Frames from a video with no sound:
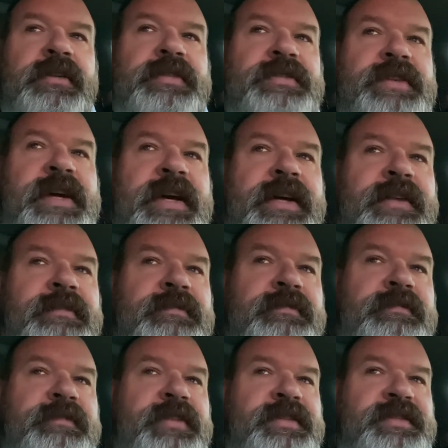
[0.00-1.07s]
It's not
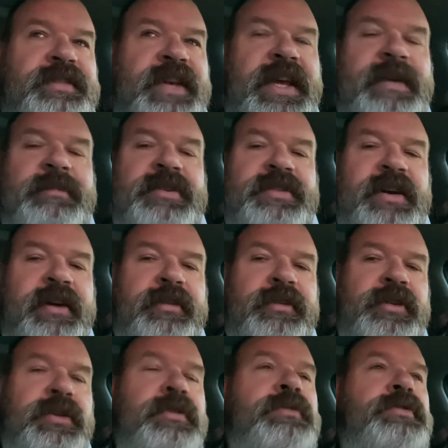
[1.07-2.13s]
the same as other
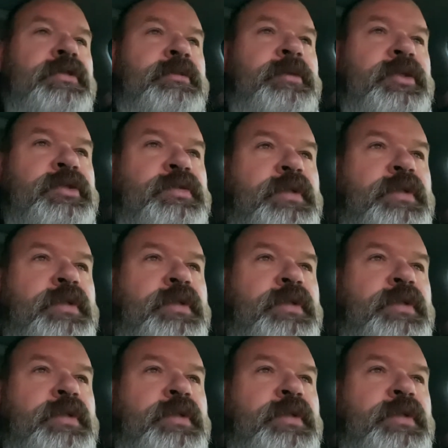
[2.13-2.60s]
YouTubers